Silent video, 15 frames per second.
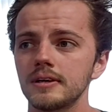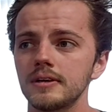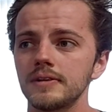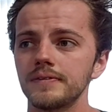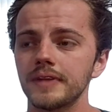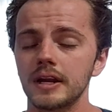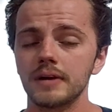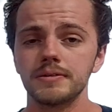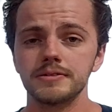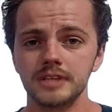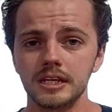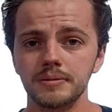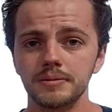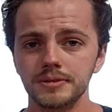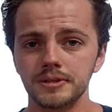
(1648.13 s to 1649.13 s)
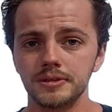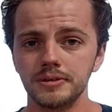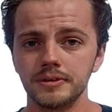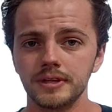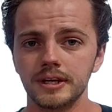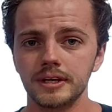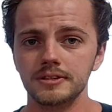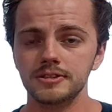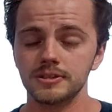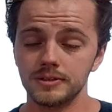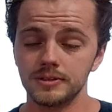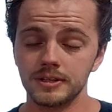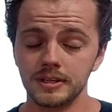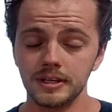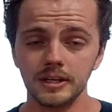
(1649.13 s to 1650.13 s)
that I was able to do that. So
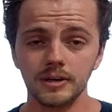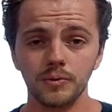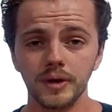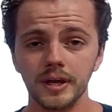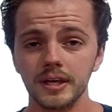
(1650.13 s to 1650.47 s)
in a way,